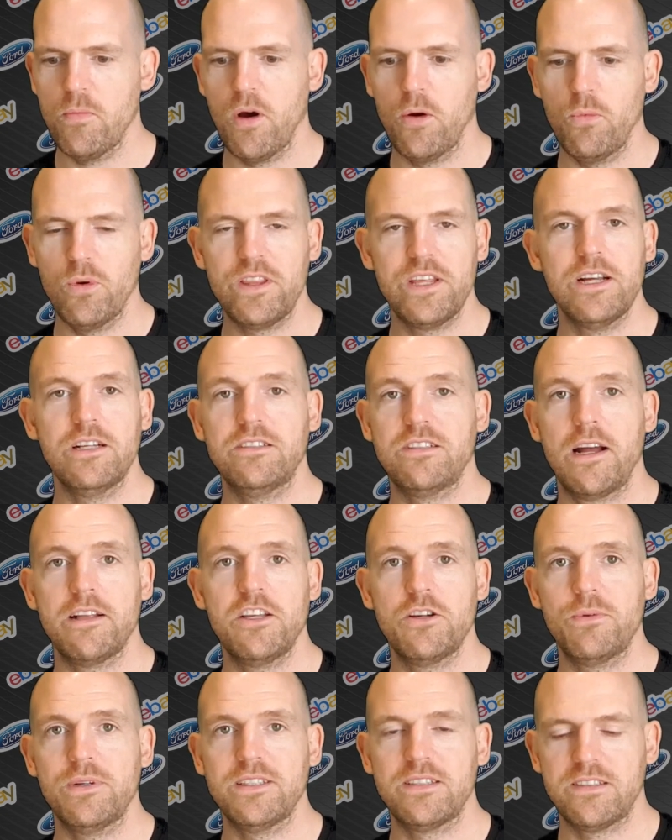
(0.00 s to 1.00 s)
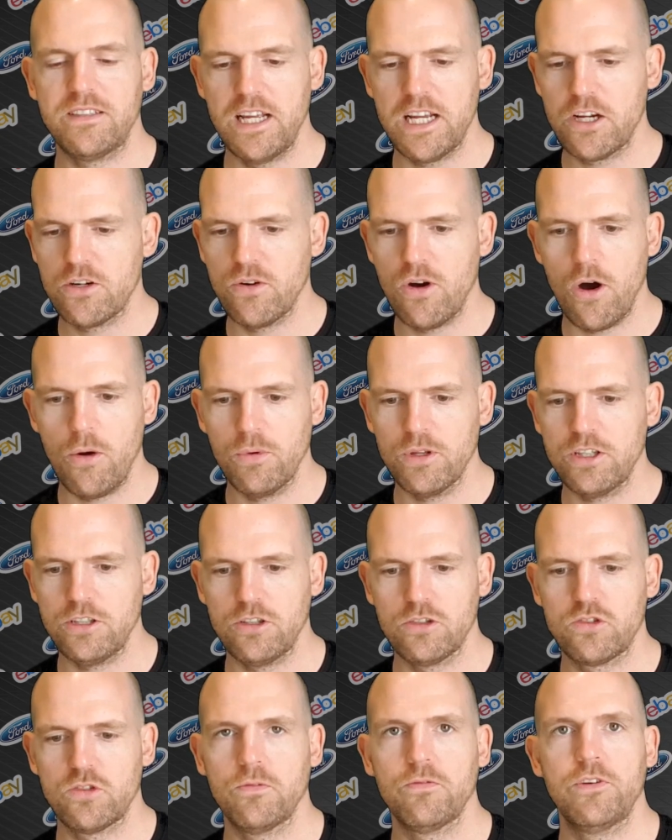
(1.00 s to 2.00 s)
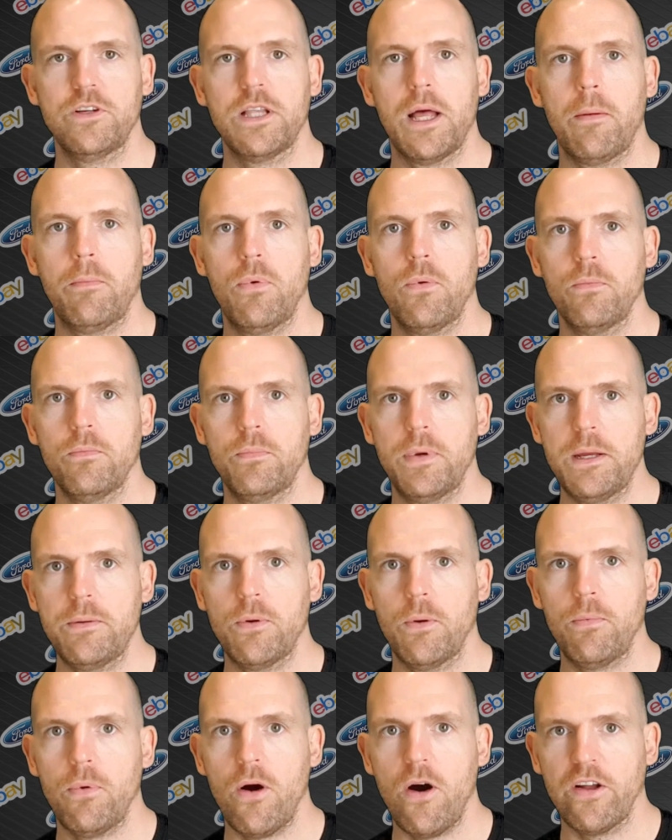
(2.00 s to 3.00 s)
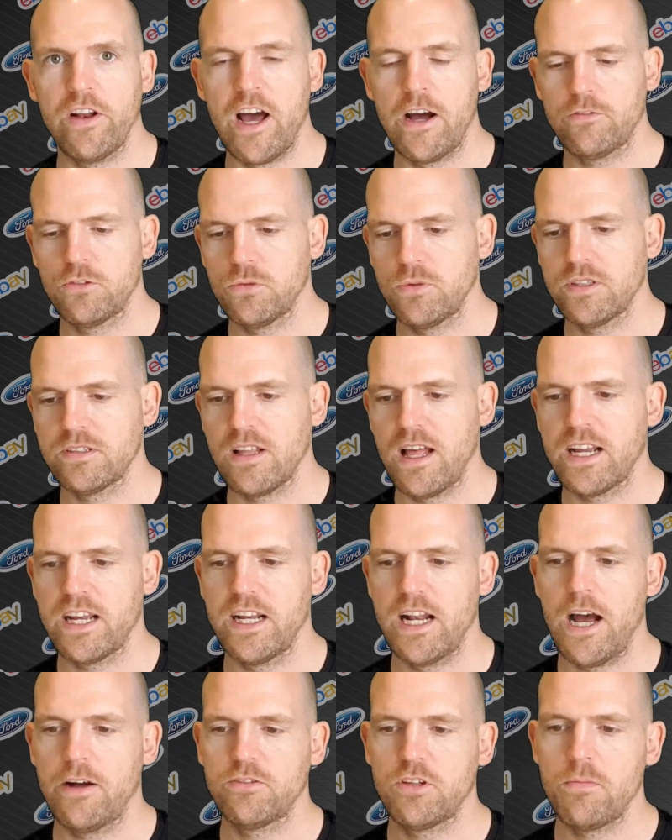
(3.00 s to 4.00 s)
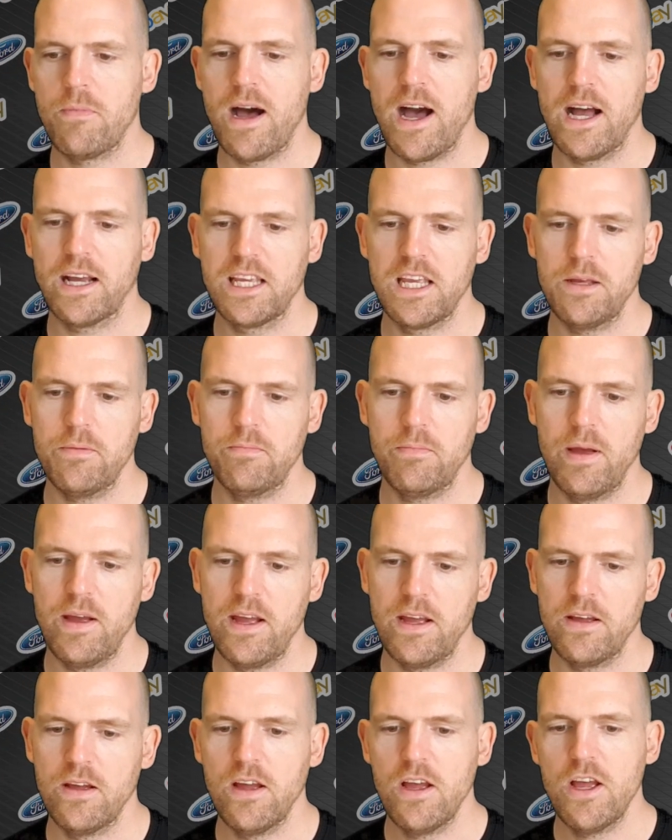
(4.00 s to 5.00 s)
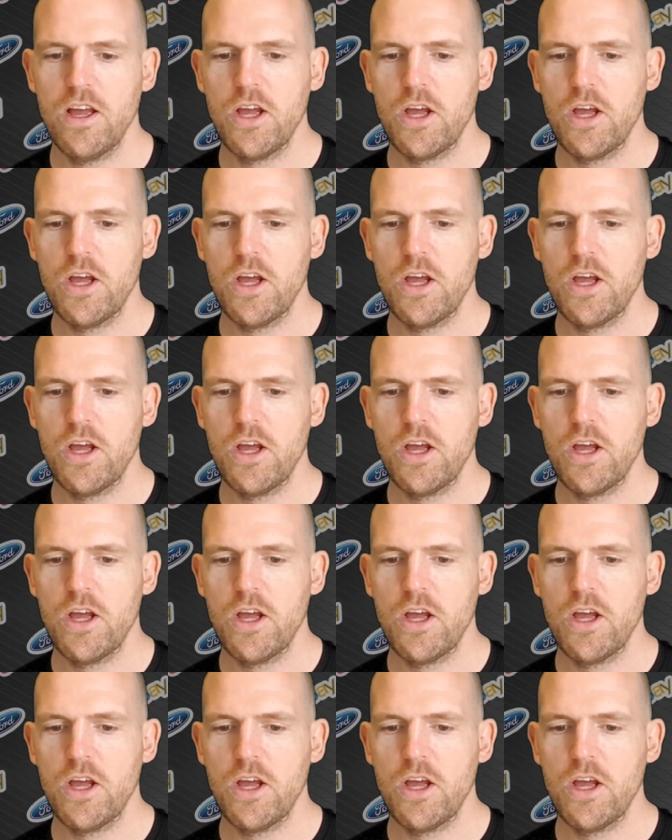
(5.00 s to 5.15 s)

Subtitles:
Were they a genuine sticker or were they just something that people put on afterwards, like an aftermarket bit?